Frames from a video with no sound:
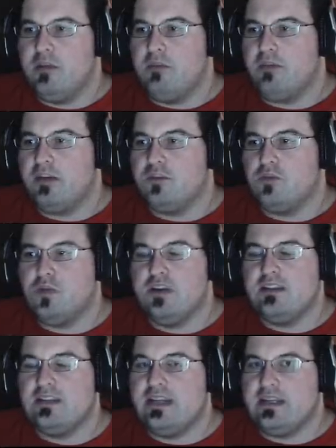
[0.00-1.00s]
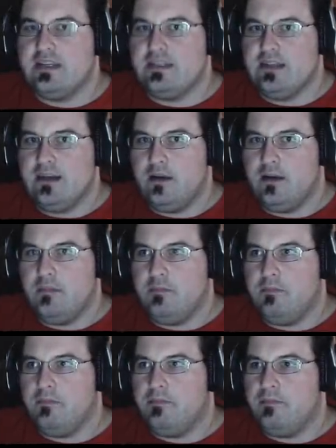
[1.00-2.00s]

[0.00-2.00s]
memories one day at a time.